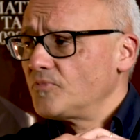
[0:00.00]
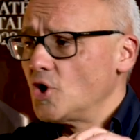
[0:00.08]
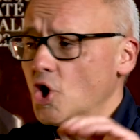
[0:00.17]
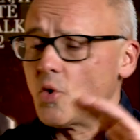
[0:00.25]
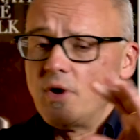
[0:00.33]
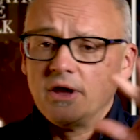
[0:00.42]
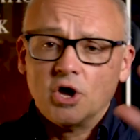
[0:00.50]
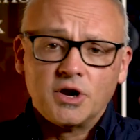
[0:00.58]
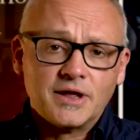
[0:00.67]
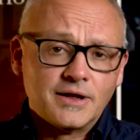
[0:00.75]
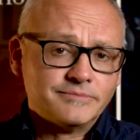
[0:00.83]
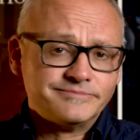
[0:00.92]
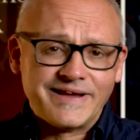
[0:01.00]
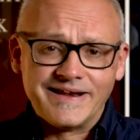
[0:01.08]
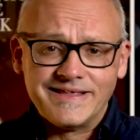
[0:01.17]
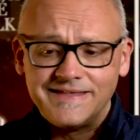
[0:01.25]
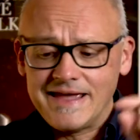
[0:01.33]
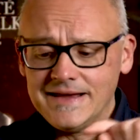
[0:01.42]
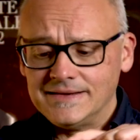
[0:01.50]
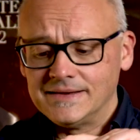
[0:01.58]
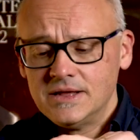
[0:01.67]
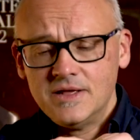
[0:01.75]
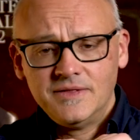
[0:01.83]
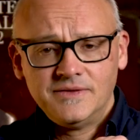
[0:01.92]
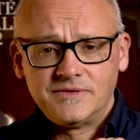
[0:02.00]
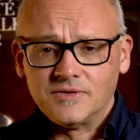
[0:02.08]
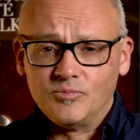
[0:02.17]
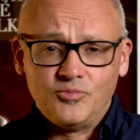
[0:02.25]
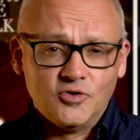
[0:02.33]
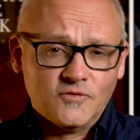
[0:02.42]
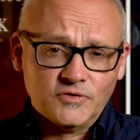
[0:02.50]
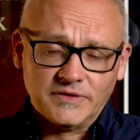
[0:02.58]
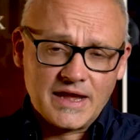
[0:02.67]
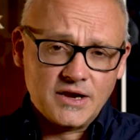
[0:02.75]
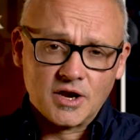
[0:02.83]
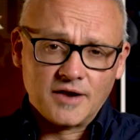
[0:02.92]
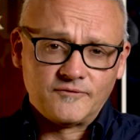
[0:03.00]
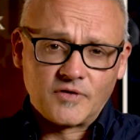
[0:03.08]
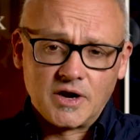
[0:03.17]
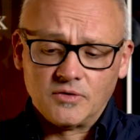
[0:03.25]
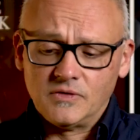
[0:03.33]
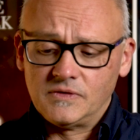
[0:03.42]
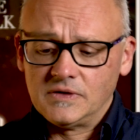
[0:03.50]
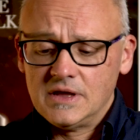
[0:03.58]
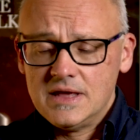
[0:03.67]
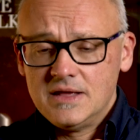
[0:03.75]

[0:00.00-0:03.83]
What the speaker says: going on a date, this is a beautiful date night fragrance.